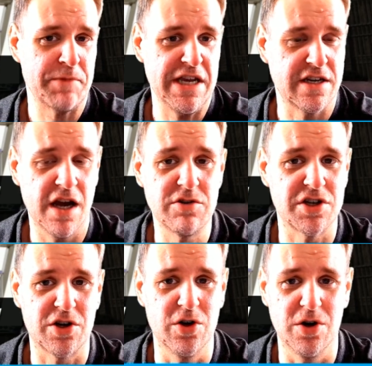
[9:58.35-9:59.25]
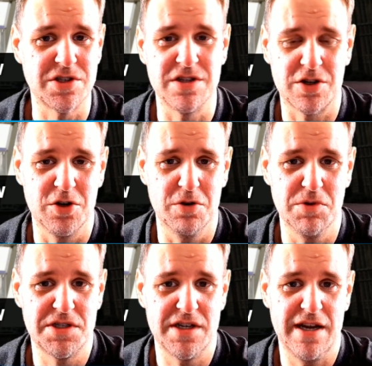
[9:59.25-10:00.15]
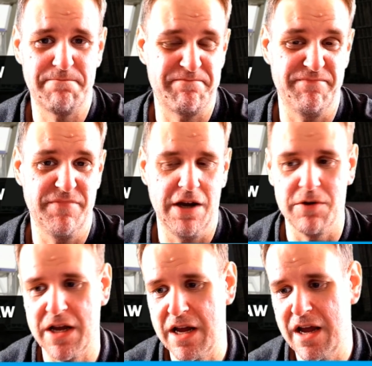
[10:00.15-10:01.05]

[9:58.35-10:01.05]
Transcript: He'd go to court and the court would say no.